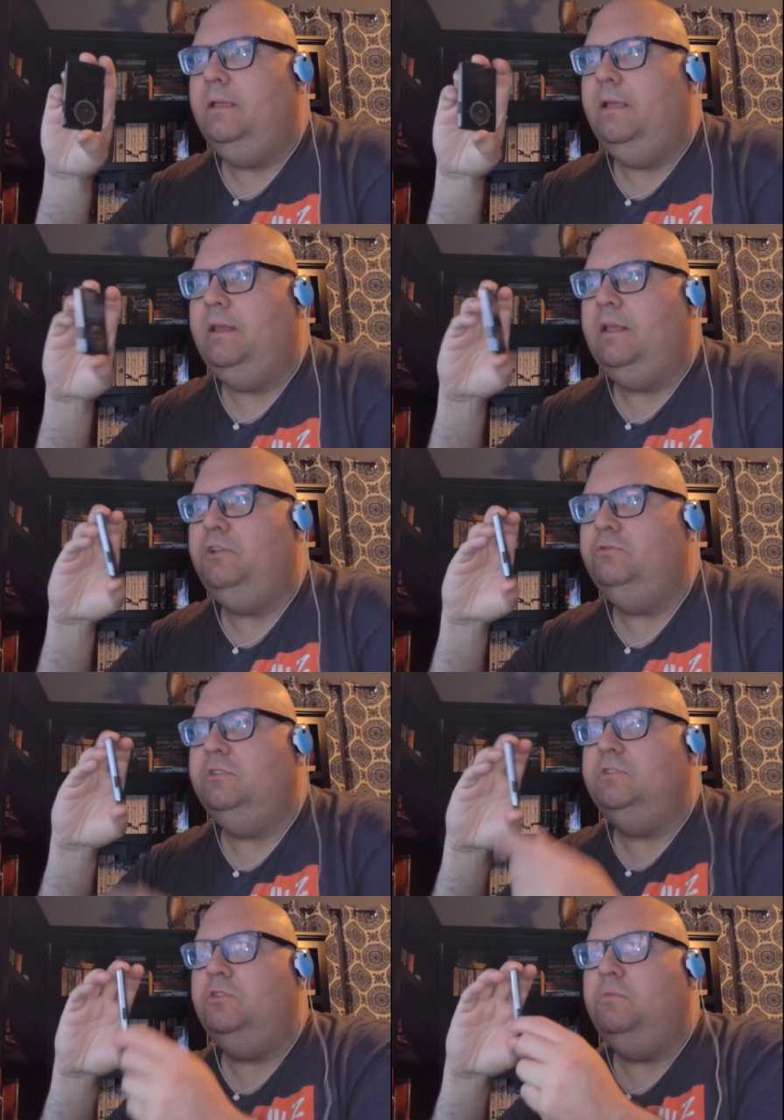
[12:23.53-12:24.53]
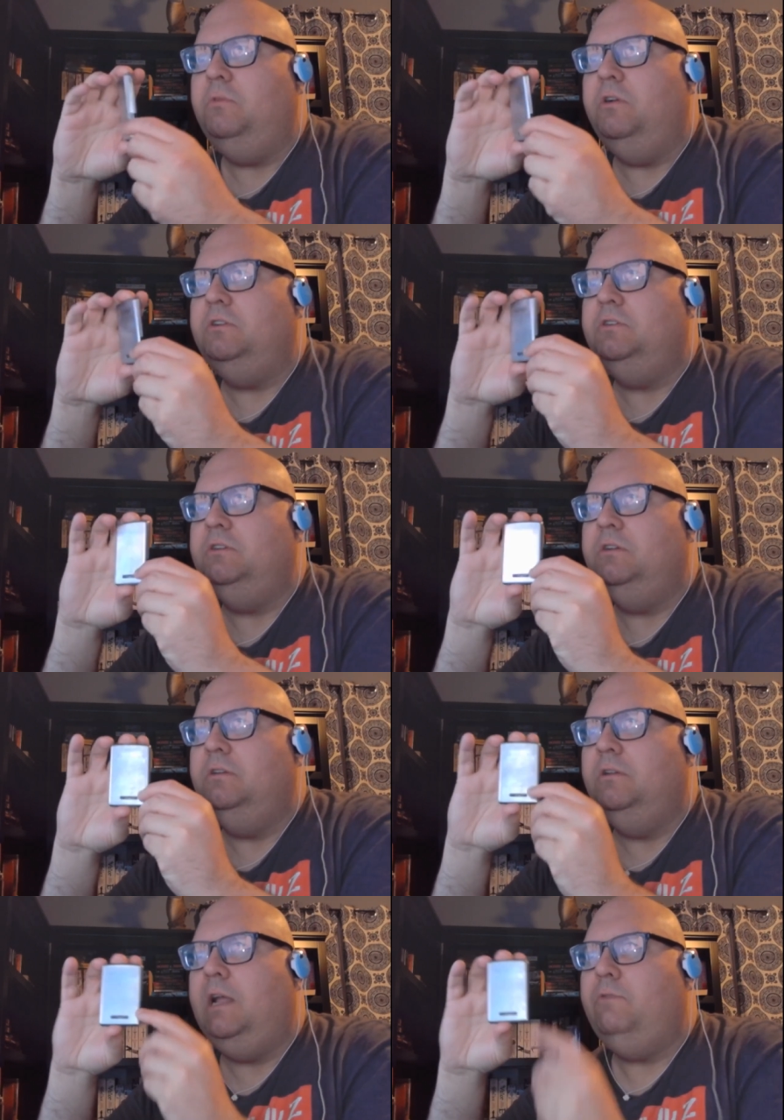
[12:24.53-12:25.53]
and I used it so much
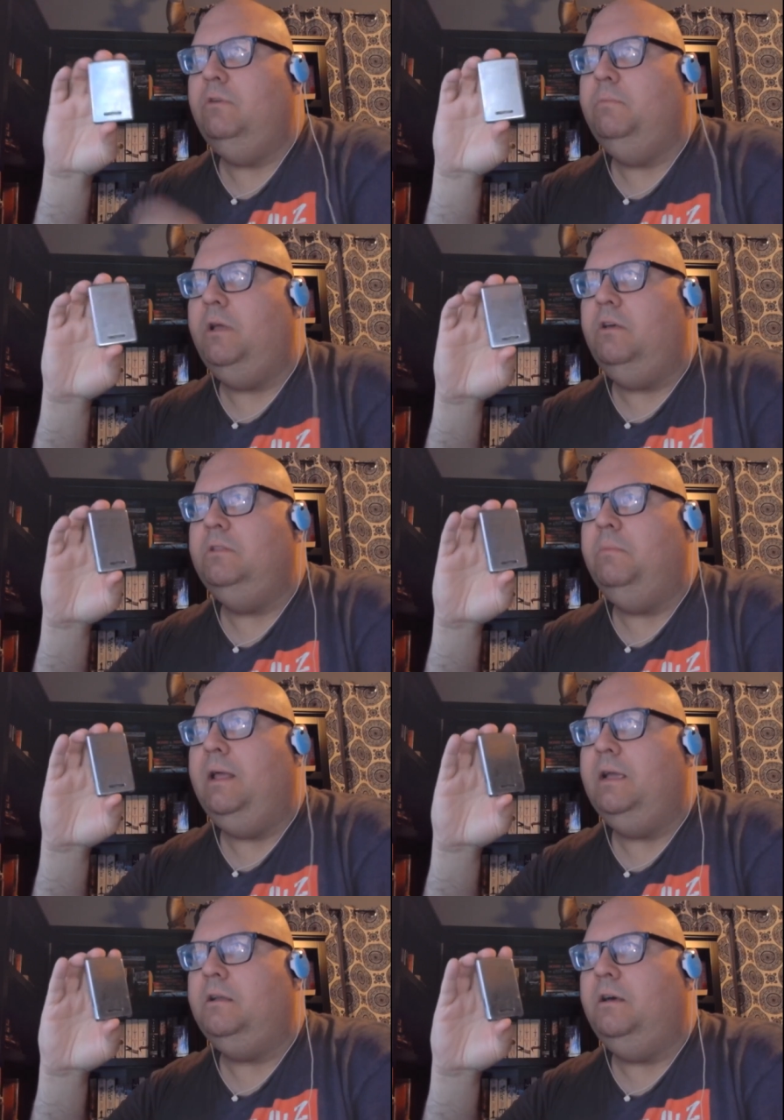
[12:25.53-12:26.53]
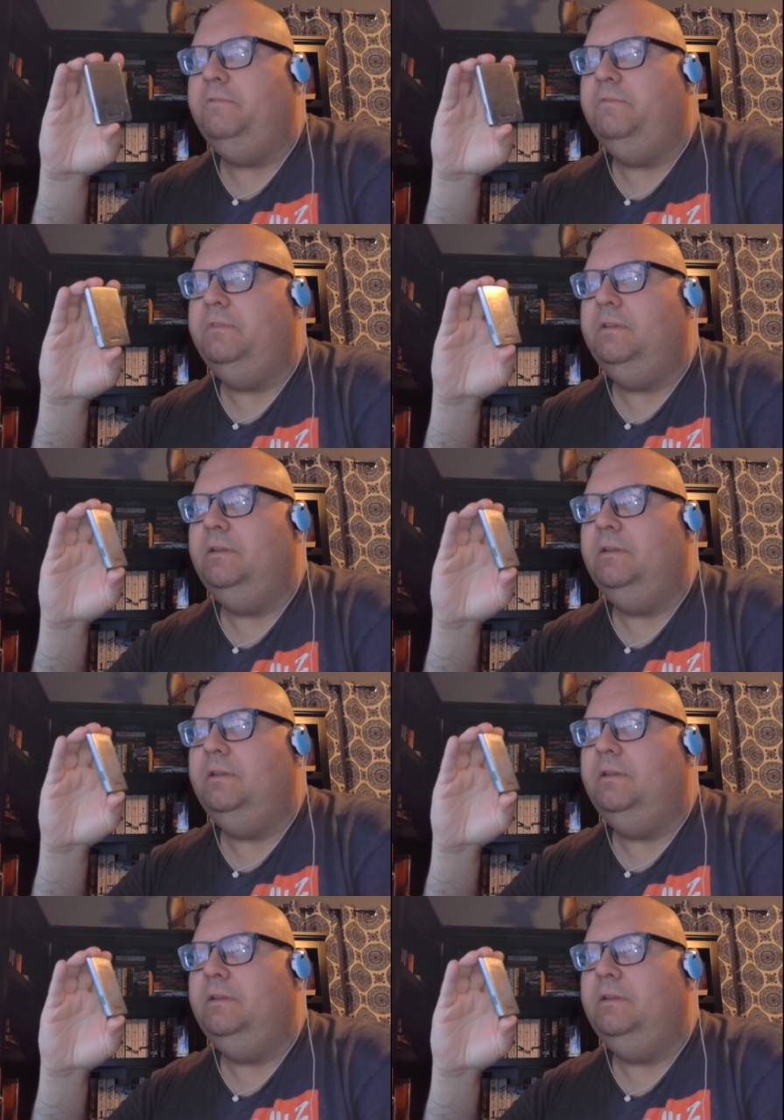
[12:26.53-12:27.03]
I rubbed all the black off of it.